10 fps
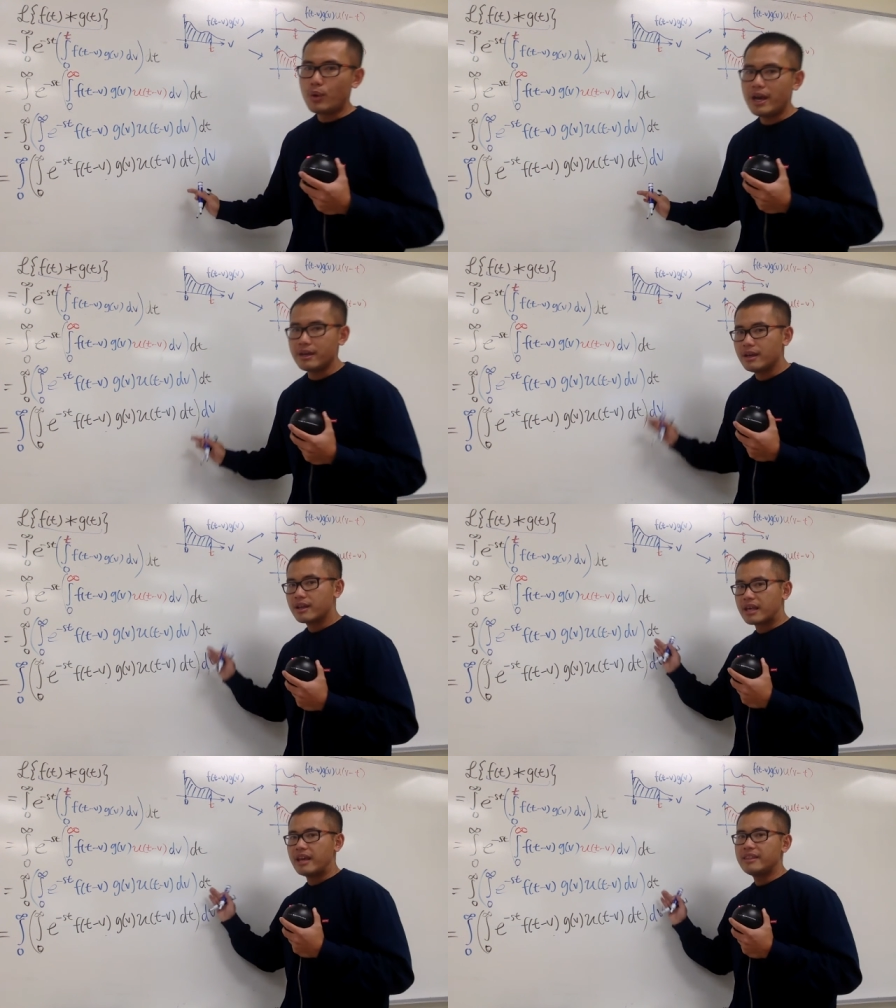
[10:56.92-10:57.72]
way,
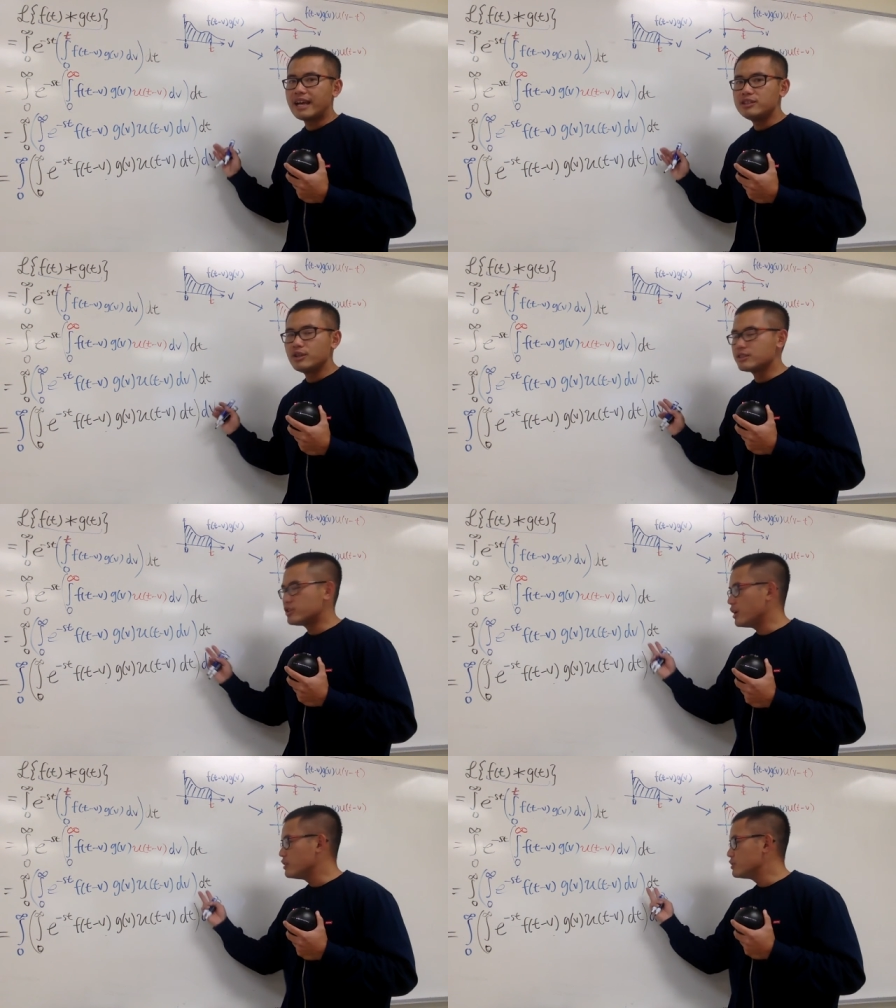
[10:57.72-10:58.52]
can I just
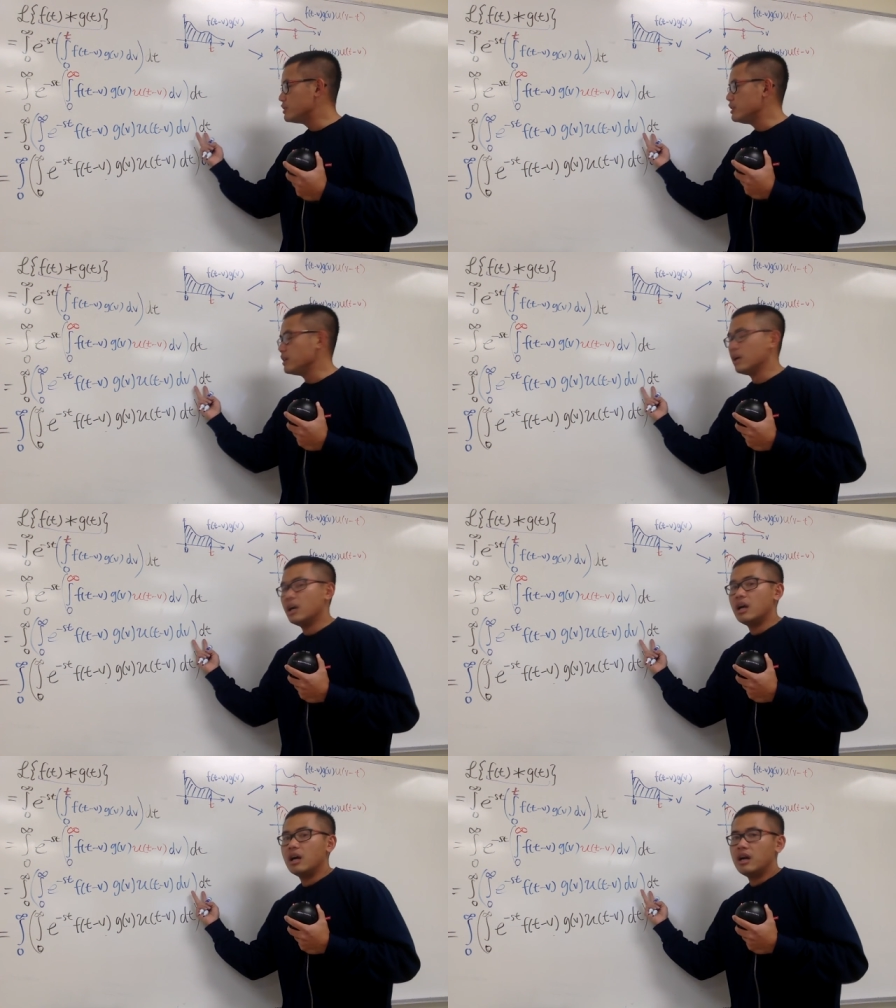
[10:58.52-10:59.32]
change the
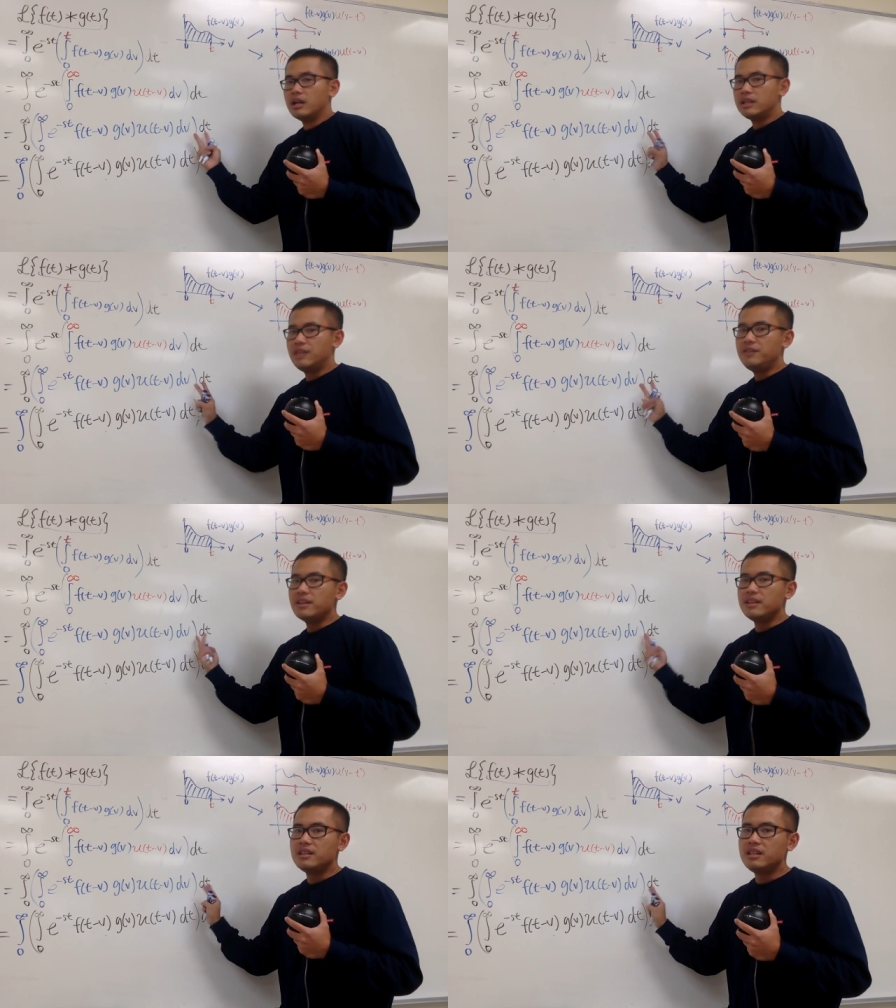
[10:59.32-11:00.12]
dv
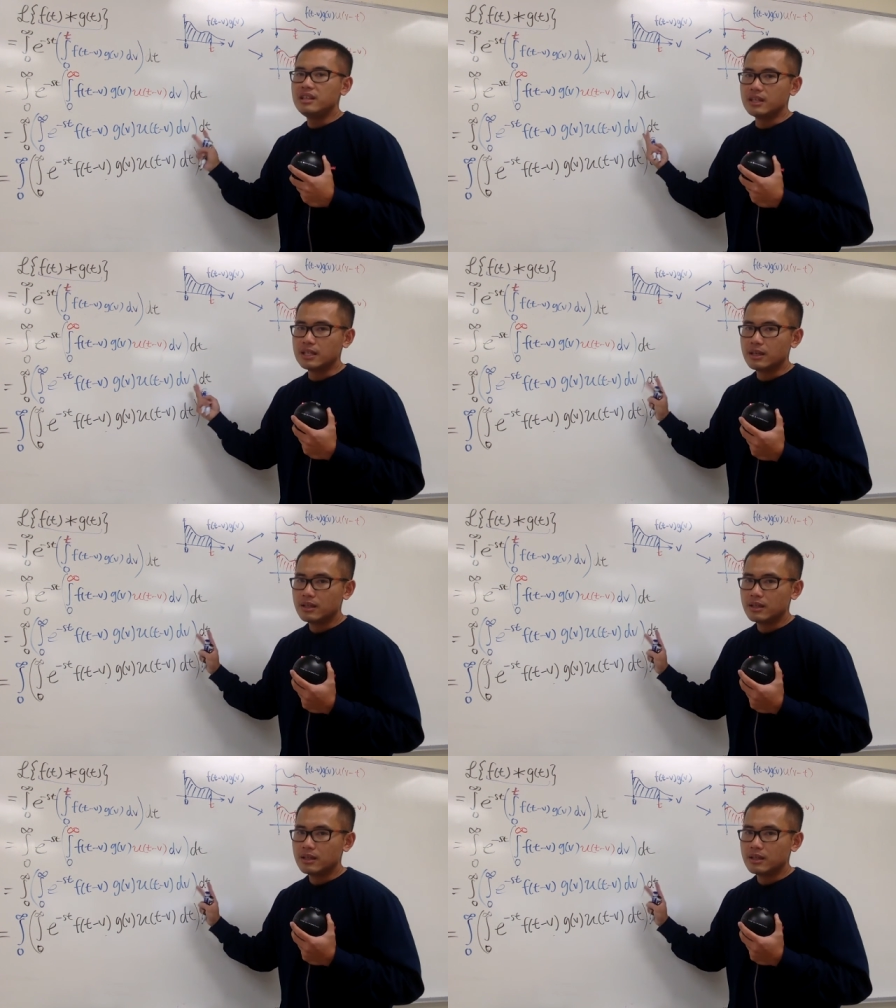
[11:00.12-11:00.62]
and dt